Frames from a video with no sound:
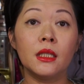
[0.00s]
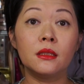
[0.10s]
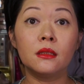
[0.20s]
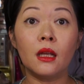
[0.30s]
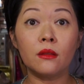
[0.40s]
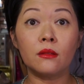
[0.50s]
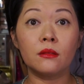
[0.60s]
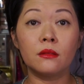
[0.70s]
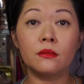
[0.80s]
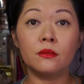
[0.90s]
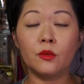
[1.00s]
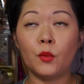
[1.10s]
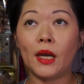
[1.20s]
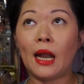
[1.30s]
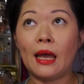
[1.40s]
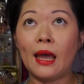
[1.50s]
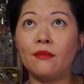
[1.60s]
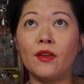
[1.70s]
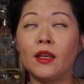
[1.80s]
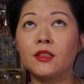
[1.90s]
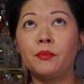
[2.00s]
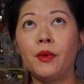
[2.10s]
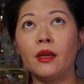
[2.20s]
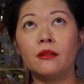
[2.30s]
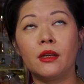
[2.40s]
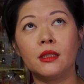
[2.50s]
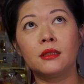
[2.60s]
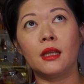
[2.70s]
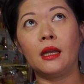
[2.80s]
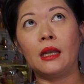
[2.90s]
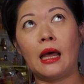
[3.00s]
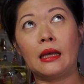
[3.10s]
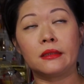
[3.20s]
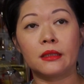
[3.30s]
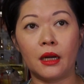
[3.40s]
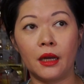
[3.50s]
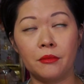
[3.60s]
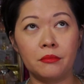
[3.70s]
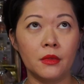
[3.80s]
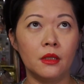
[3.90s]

is not what I have experienced like last time.